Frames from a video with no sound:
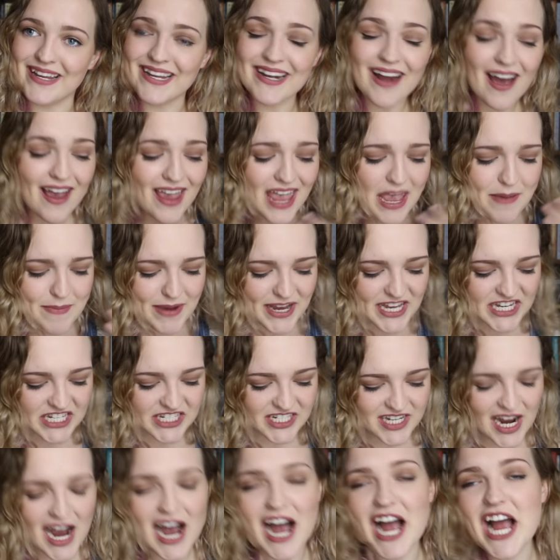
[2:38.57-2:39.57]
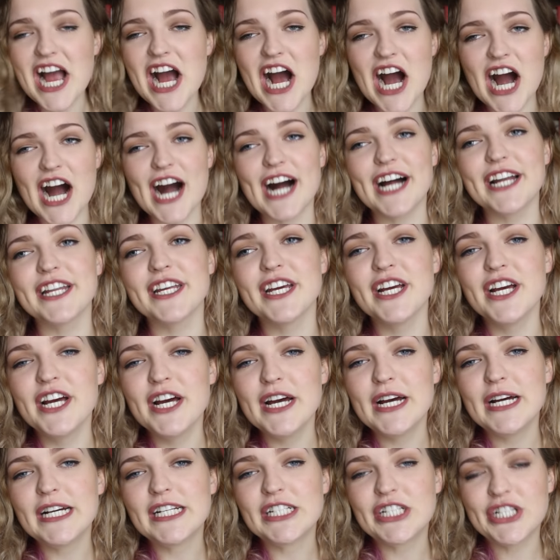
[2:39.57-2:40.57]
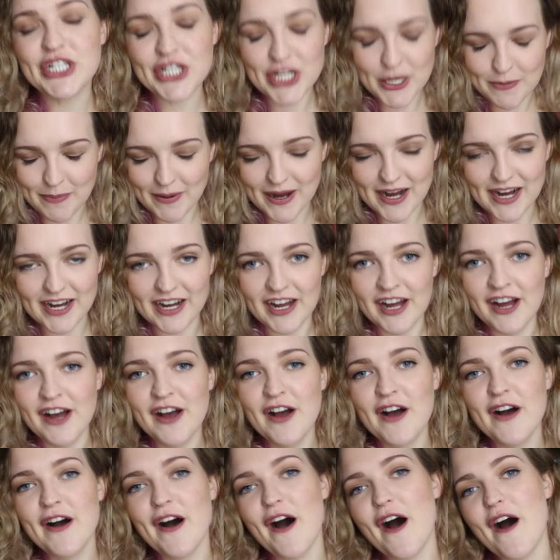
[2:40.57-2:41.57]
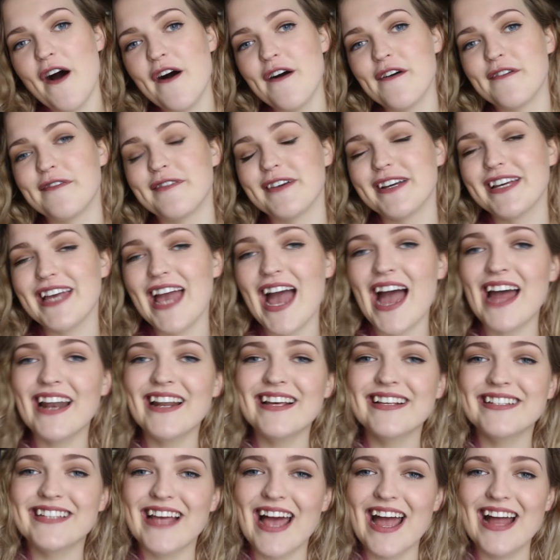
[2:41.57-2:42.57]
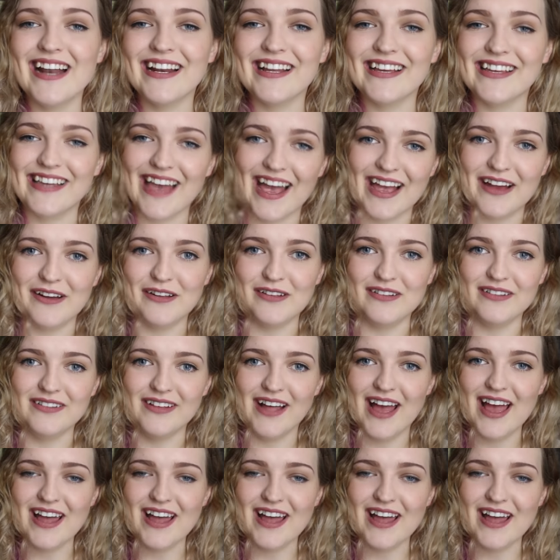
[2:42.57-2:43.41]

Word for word: And I am a die-hard shipper of Katniss and Gale.